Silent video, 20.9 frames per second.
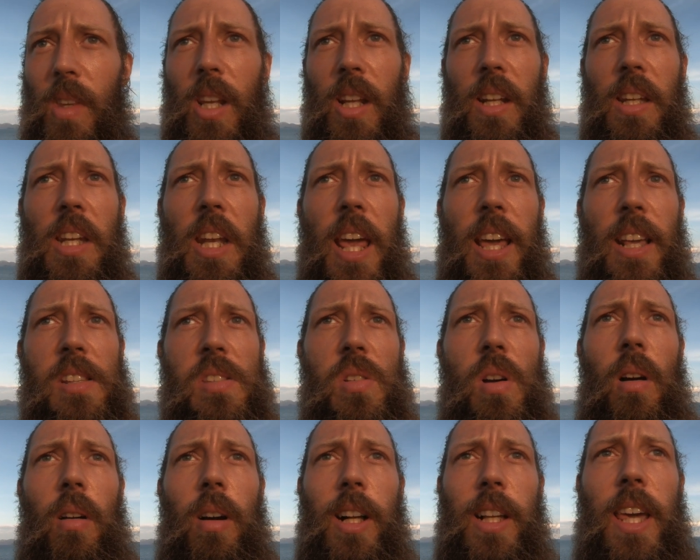next to
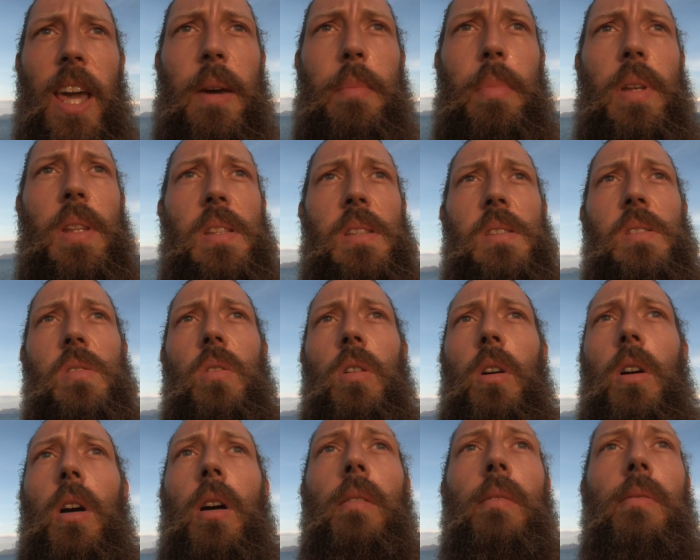our cabins
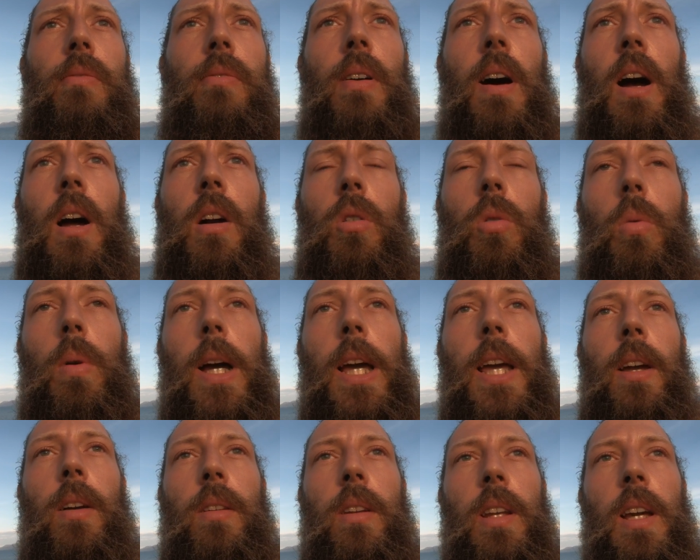or far
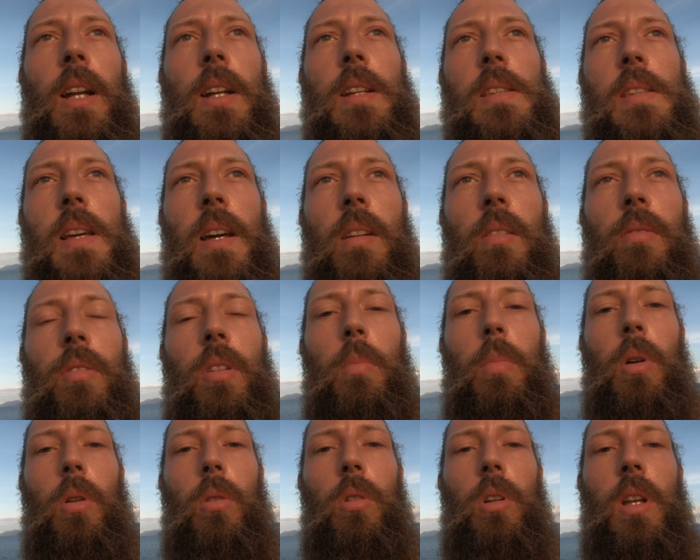away on the other side of the
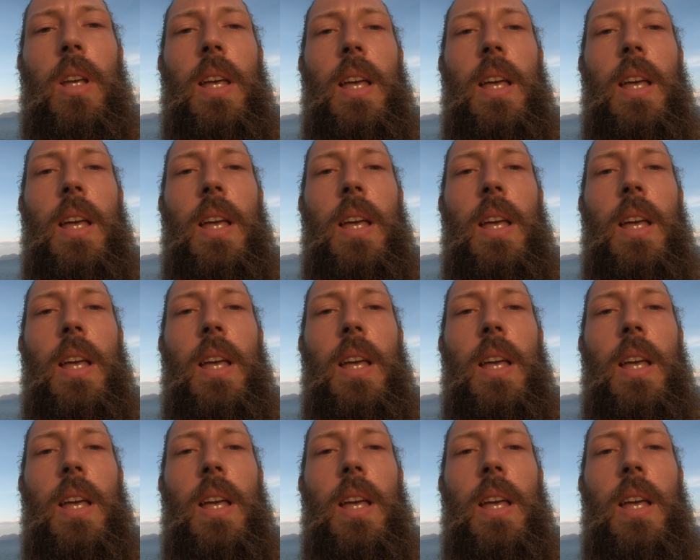boat